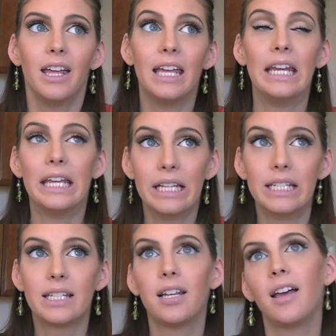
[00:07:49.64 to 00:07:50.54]
It
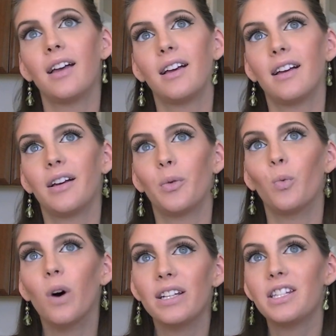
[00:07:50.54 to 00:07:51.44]
is
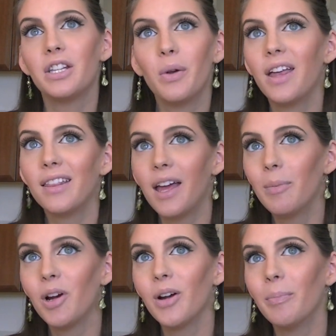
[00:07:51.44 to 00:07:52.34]
once you hit
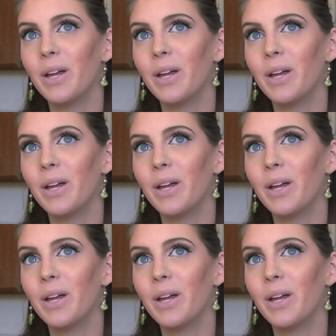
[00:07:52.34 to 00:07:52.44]
labor,